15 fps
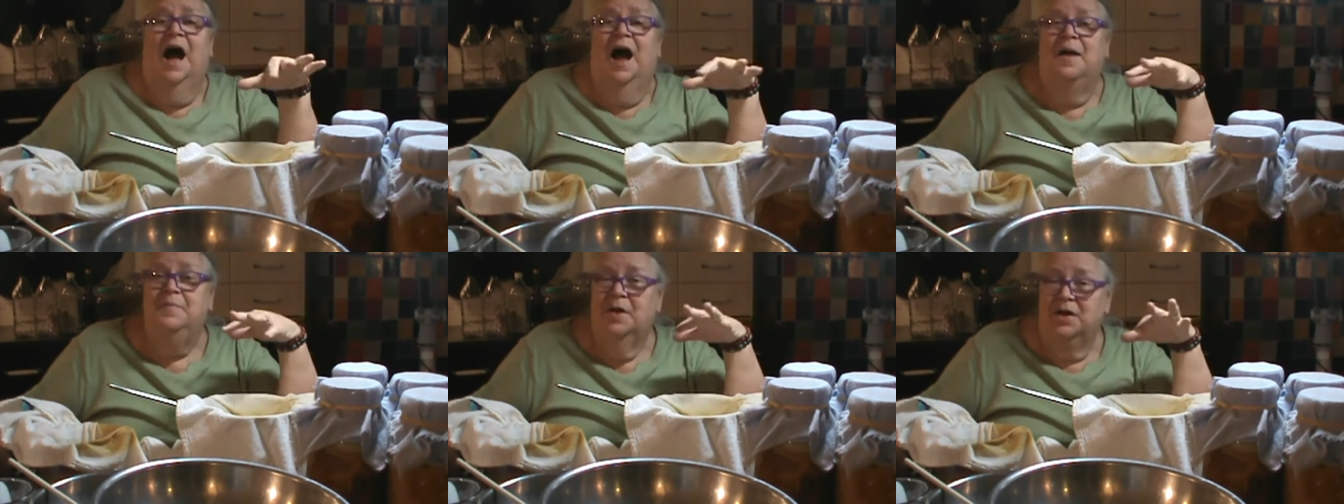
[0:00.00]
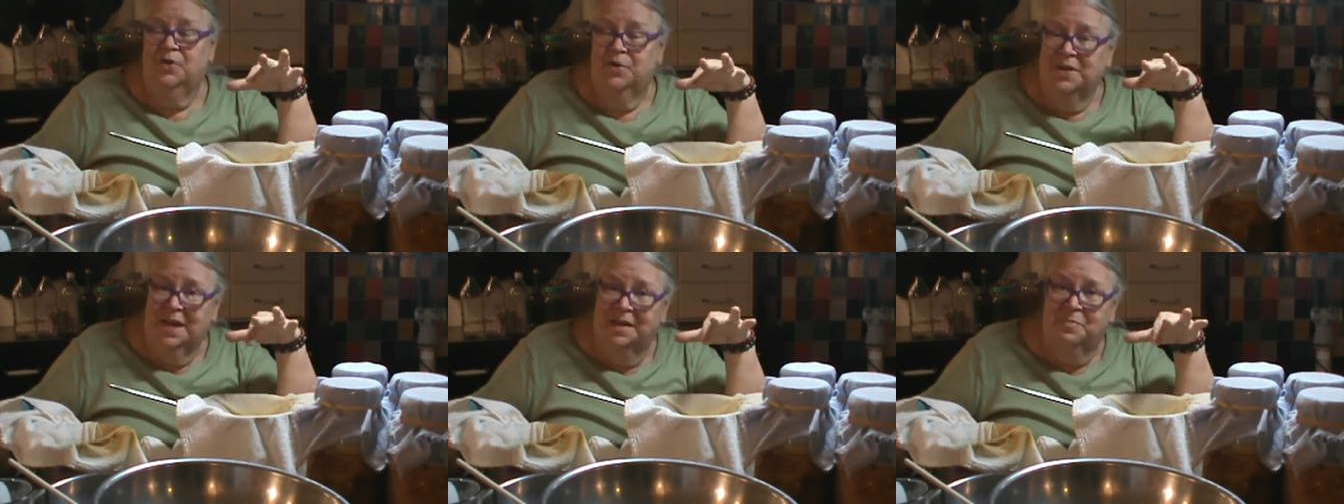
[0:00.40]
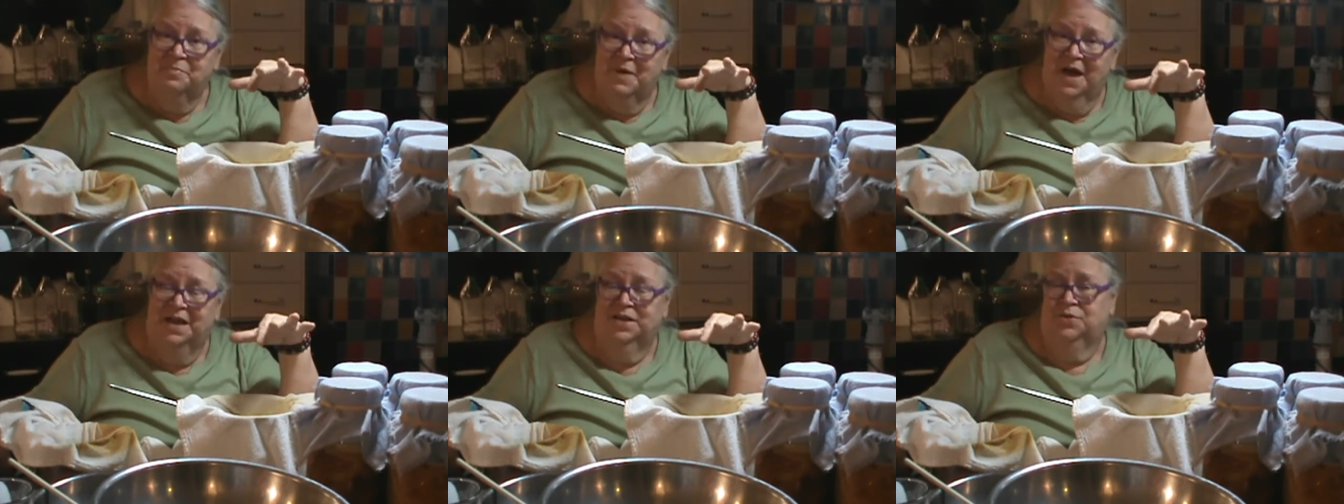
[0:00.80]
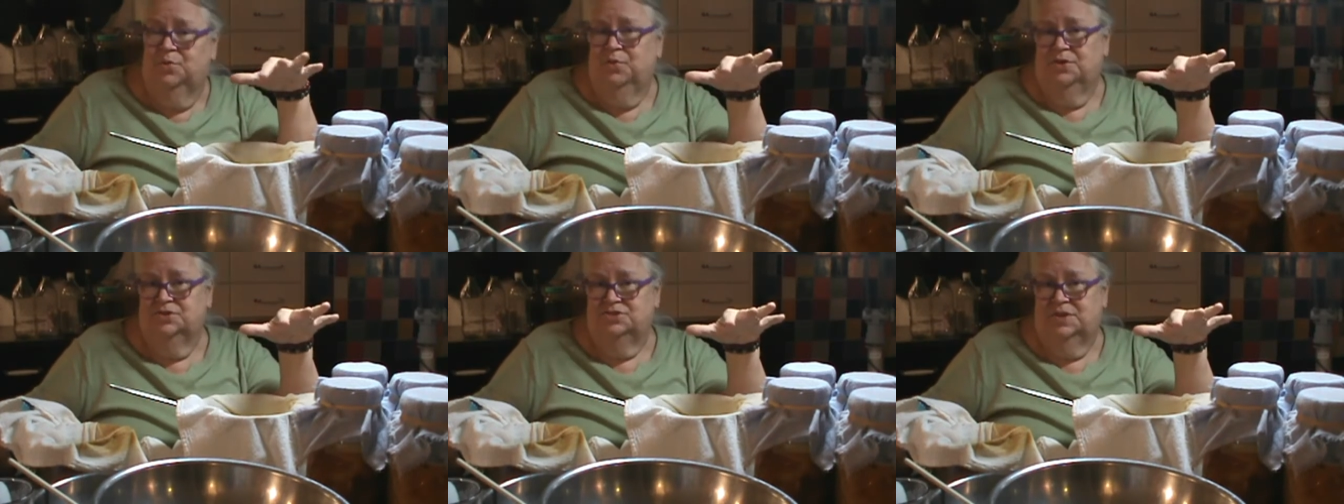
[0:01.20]
I'm not going out and buying
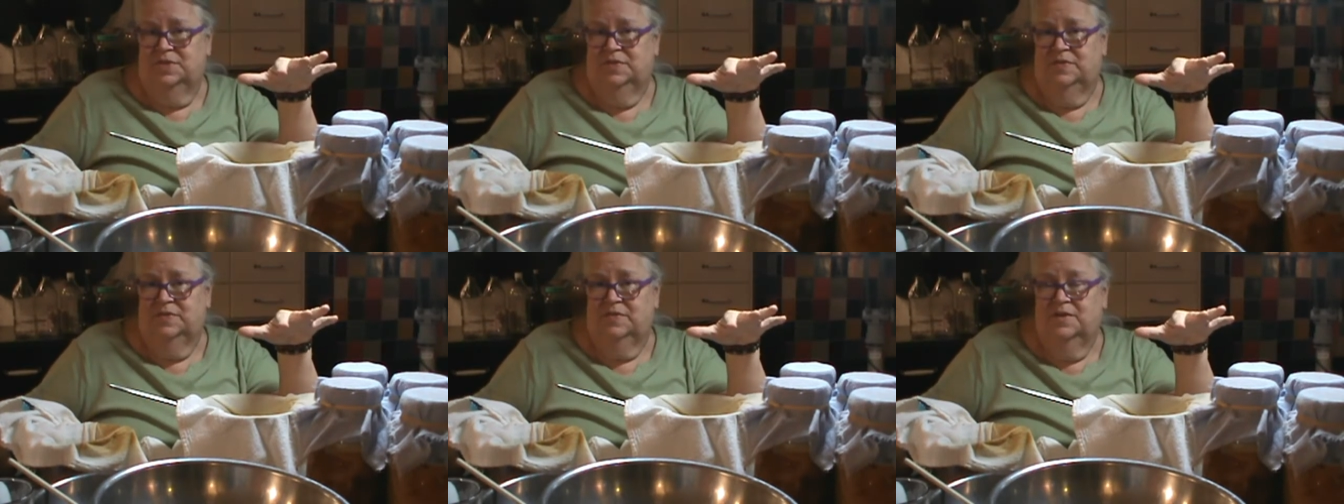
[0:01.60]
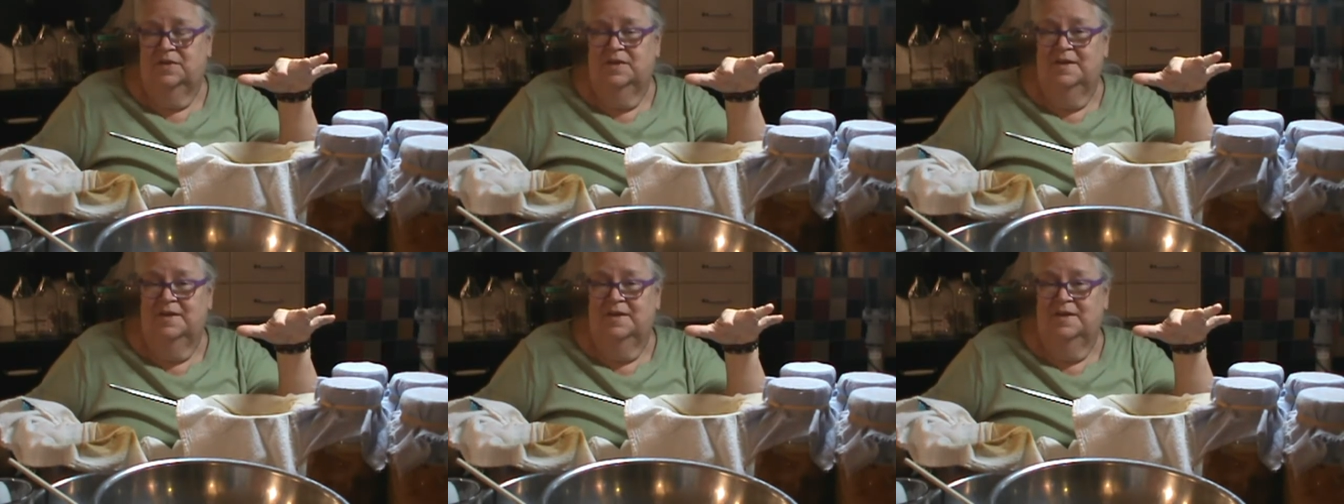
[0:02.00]
oranges.